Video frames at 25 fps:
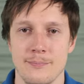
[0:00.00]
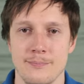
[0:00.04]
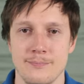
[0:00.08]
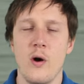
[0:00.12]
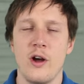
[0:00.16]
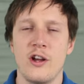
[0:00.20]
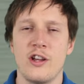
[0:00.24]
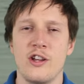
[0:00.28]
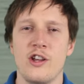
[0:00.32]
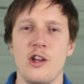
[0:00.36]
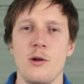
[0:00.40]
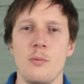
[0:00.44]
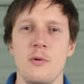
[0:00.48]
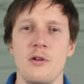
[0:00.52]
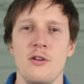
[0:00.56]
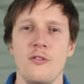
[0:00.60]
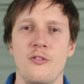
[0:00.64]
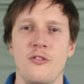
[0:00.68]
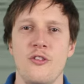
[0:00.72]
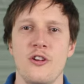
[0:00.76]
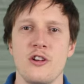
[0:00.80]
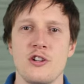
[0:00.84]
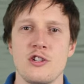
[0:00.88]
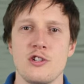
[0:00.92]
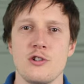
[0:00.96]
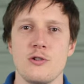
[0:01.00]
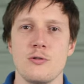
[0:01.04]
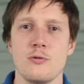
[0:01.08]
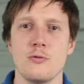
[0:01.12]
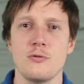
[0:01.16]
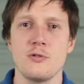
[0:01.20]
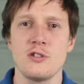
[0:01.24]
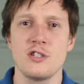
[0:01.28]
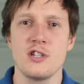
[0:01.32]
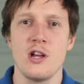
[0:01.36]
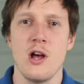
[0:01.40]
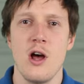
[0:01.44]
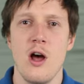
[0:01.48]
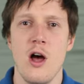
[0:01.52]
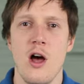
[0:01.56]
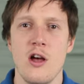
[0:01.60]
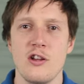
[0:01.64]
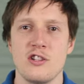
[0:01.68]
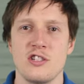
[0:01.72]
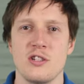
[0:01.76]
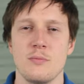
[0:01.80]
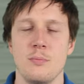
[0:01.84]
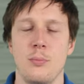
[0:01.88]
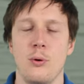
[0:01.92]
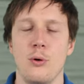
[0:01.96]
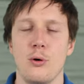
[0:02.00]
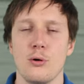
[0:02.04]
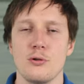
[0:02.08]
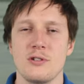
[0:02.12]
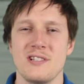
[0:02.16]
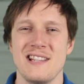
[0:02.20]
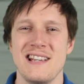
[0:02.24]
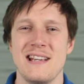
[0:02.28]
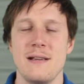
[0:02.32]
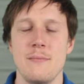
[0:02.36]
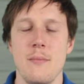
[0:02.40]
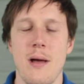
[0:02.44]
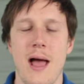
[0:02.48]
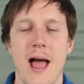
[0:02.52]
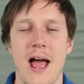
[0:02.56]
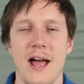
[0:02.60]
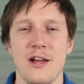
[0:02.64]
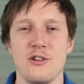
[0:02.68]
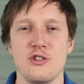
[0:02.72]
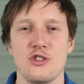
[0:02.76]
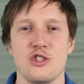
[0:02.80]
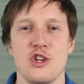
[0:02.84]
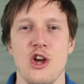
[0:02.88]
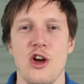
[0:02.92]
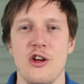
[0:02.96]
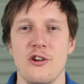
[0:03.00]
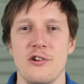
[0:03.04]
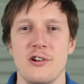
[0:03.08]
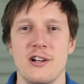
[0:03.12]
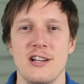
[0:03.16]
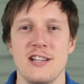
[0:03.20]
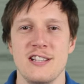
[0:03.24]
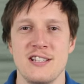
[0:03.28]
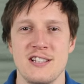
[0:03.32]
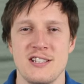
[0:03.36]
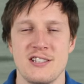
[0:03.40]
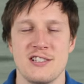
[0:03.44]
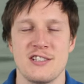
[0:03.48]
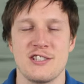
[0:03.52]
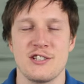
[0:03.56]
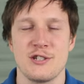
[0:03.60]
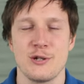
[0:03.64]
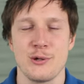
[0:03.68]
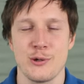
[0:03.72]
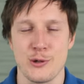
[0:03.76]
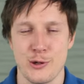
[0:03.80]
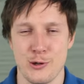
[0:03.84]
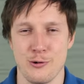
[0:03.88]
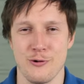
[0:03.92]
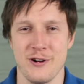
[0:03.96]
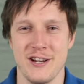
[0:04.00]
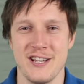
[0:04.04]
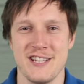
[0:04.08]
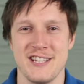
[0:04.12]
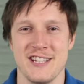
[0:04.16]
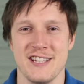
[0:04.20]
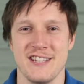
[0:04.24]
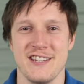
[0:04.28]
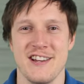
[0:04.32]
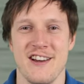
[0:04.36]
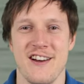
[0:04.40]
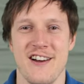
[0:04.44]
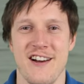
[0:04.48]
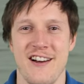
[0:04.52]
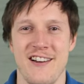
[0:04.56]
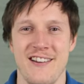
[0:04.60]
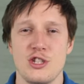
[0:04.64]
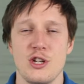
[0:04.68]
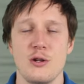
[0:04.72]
where Cuban officials, her support team, and journalists greeted her.